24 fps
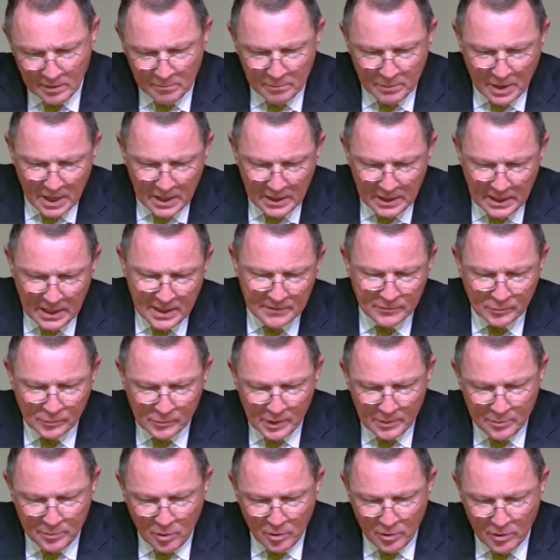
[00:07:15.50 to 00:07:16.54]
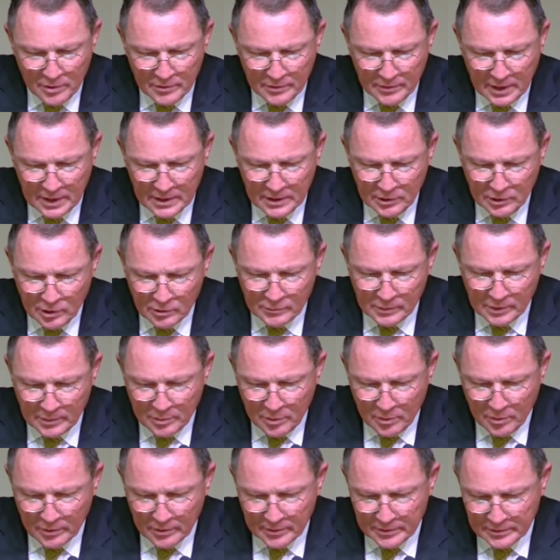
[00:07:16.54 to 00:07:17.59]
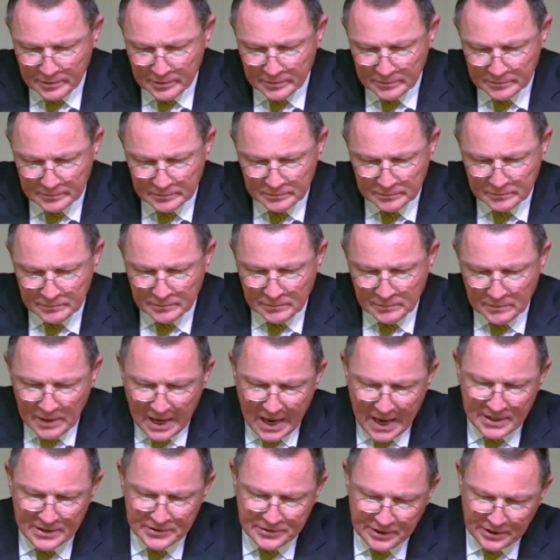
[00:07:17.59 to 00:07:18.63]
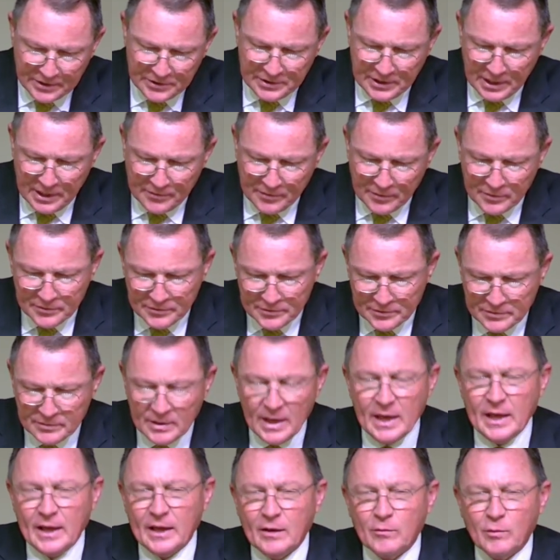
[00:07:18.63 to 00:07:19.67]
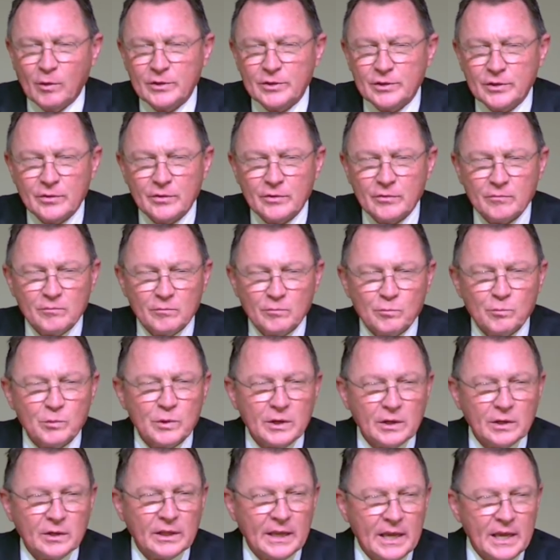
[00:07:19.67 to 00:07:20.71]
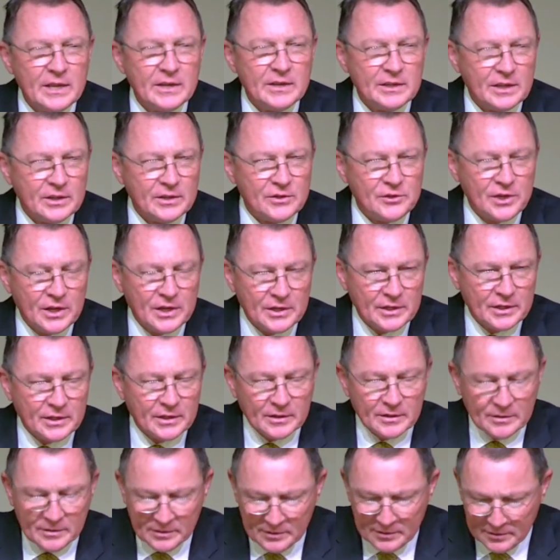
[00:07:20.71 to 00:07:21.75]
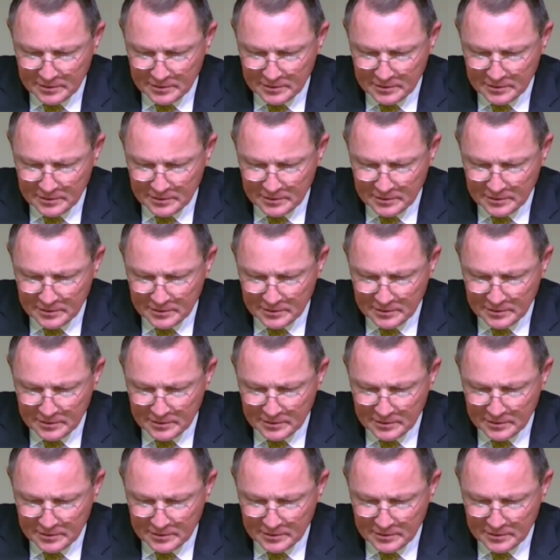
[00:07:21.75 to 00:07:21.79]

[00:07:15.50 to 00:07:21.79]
By evil report and good report. As deceivers, hey, what's your real hidden agenda?